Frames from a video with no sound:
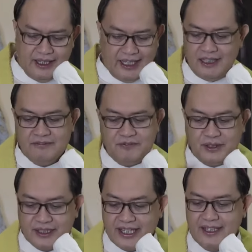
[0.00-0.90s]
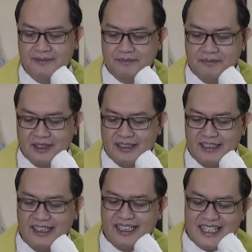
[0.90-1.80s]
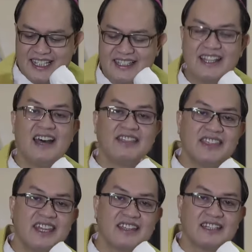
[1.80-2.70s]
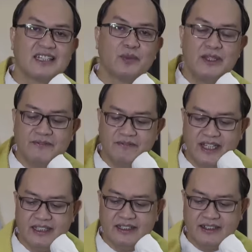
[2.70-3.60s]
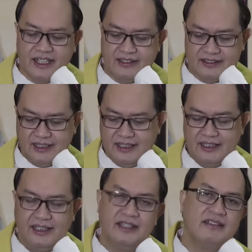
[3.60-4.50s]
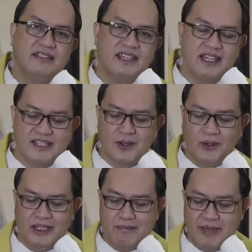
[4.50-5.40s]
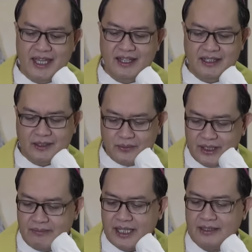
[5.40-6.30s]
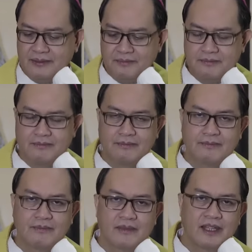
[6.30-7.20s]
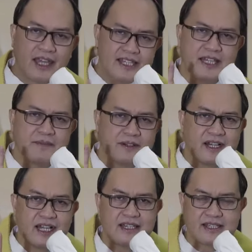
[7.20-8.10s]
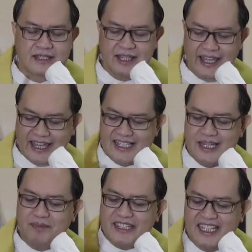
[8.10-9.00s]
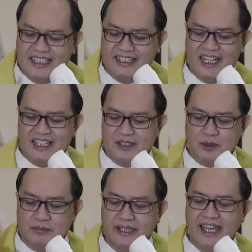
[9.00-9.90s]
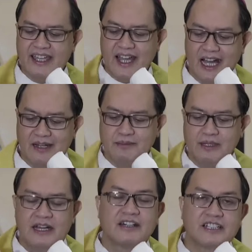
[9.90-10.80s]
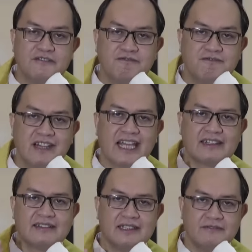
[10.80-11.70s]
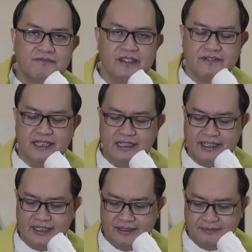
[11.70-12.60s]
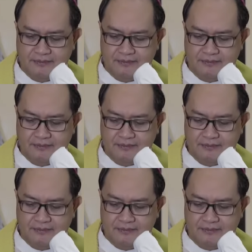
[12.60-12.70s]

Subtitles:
and forget that there is nothing that we venerate in these holy men and women except Christ, except the Christ whom they have reflected vividly